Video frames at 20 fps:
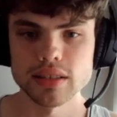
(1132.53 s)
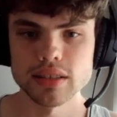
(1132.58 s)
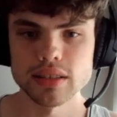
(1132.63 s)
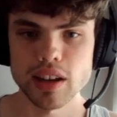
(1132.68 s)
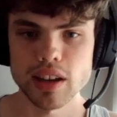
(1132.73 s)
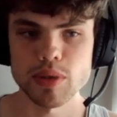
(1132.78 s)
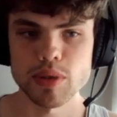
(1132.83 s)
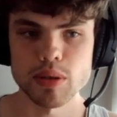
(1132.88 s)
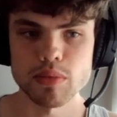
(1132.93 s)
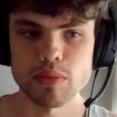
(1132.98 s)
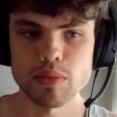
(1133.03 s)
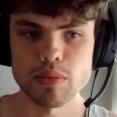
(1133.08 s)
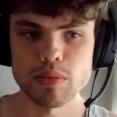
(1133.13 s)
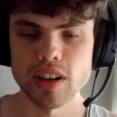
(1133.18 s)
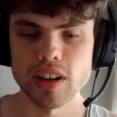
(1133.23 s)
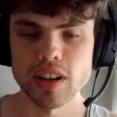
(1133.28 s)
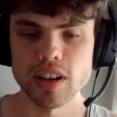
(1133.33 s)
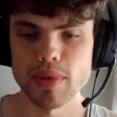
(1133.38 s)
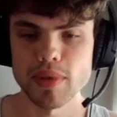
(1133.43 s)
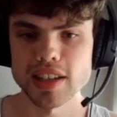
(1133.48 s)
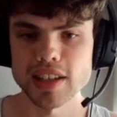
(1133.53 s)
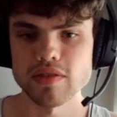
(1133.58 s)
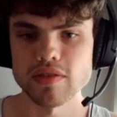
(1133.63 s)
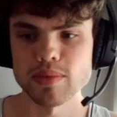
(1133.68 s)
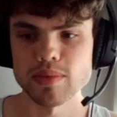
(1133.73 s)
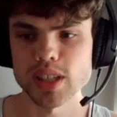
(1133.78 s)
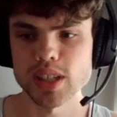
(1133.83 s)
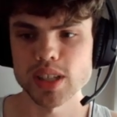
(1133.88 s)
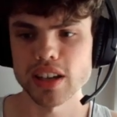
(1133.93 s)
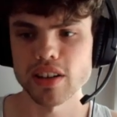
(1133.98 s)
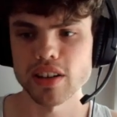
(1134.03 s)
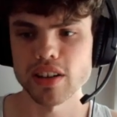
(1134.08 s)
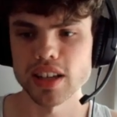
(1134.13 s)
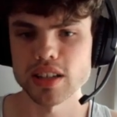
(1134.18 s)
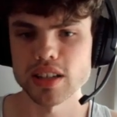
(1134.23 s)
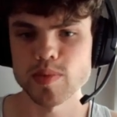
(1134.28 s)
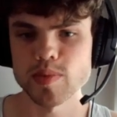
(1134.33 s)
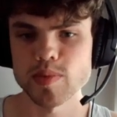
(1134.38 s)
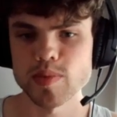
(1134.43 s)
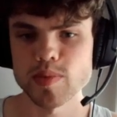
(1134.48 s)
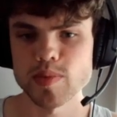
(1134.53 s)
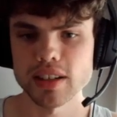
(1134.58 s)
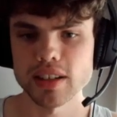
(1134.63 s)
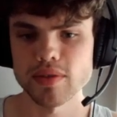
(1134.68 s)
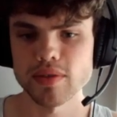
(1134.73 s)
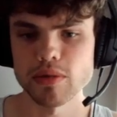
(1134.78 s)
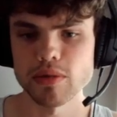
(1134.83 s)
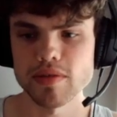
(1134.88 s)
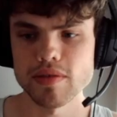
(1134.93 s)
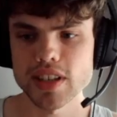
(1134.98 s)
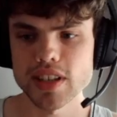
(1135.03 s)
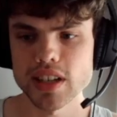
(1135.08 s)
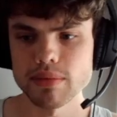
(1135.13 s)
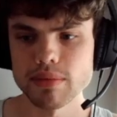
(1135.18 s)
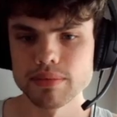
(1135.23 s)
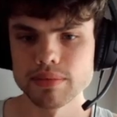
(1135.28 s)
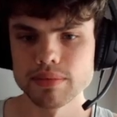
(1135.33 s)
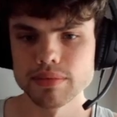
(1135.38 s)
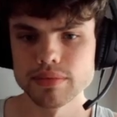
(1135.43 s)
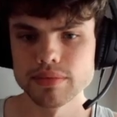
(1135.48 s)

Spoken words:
That would be a very massive mistake on his part if he moves it up.